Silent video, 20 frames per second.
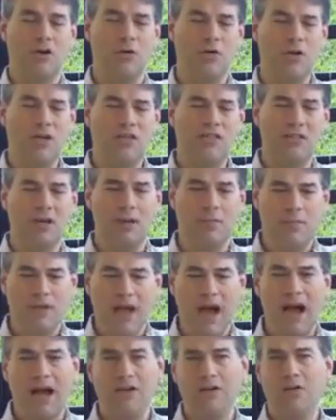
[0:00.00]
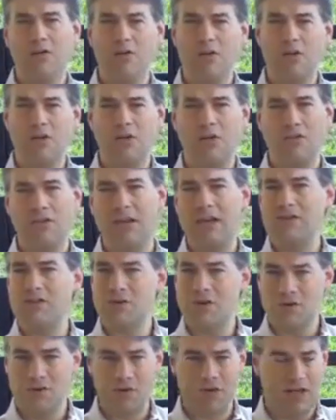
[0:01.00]
always some Yahoo new
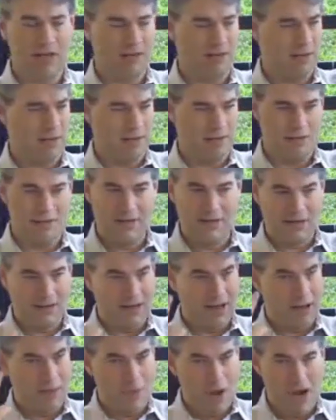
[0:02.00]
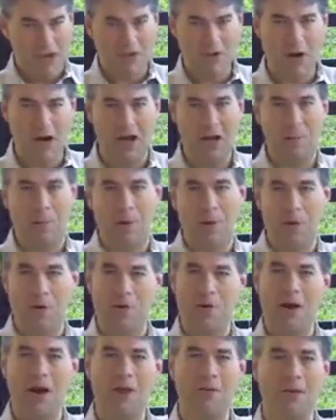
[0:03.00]
investor that didn't take my training
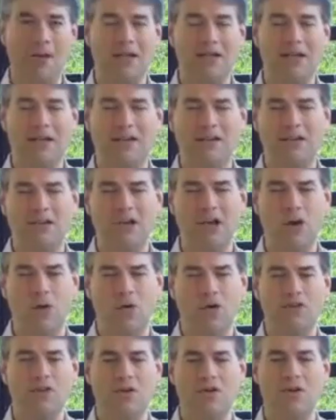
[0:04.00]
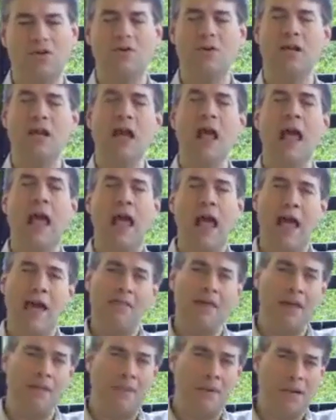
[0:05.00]
program and doesn't know what they're doing,
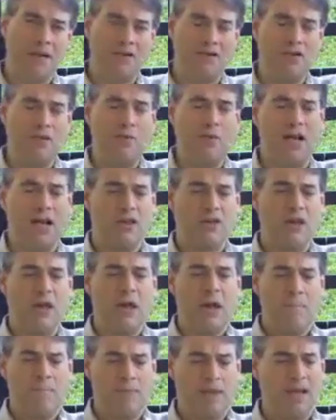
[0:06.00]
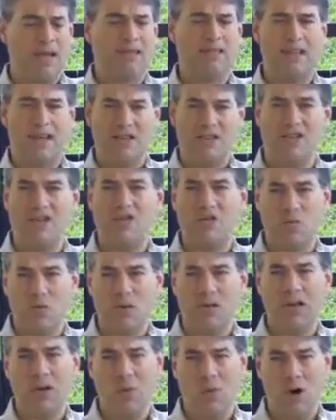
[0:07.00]
and they bid too much because they just
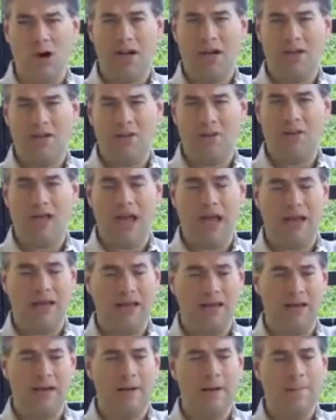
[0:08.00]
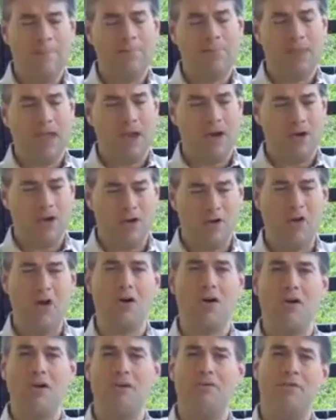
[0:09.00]
really want to do that deal. They are no
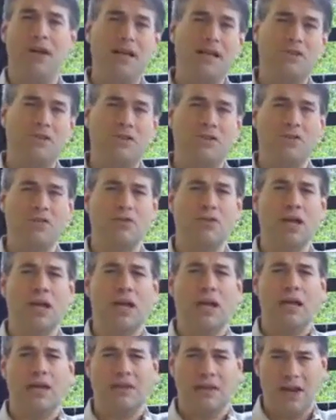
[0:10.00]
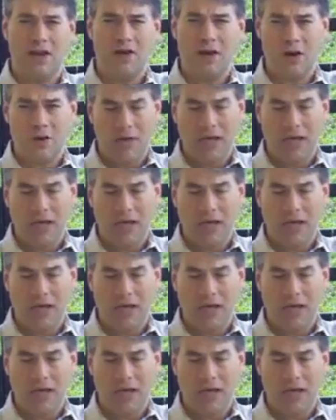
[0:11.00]
longer investors. They are